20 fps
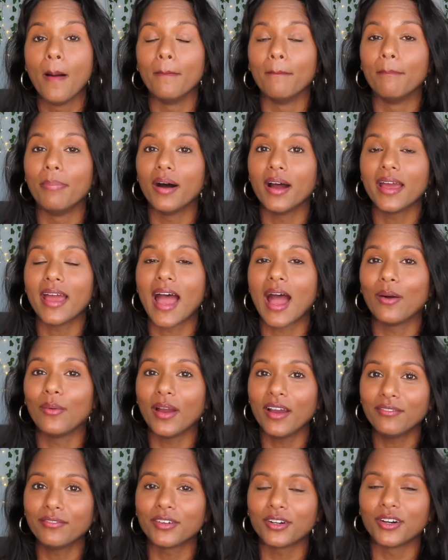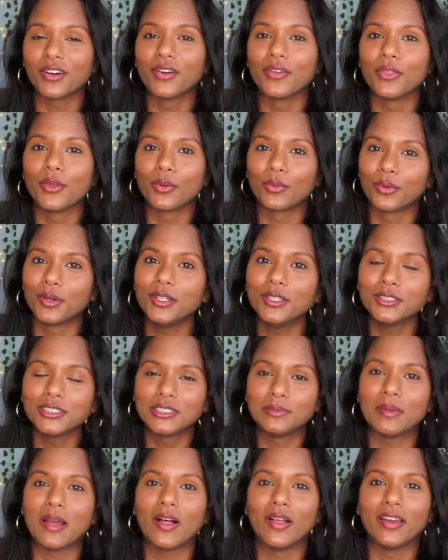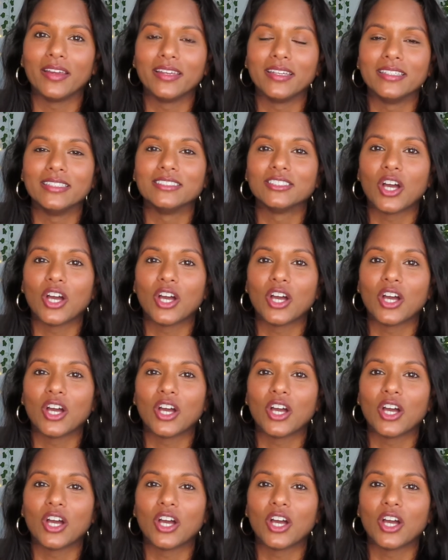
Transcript: But however, the real spelling is